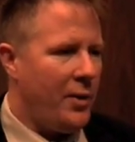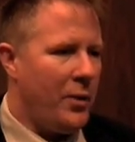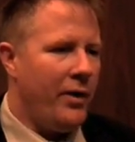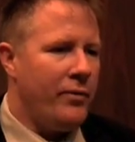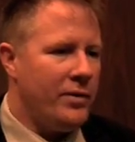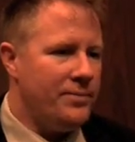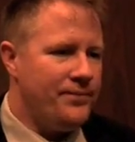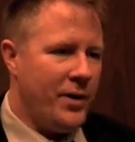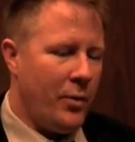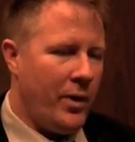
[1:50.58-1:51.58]
yeah, well,
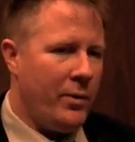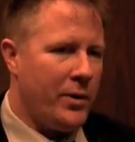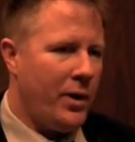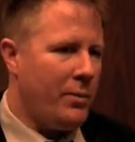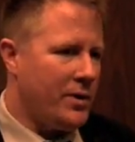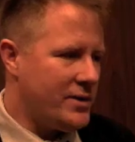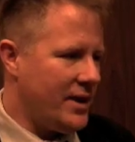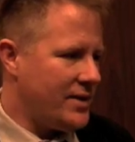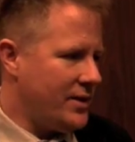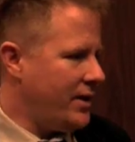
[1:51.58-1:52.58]
we were talking about this
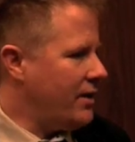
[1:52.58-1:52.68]
last night,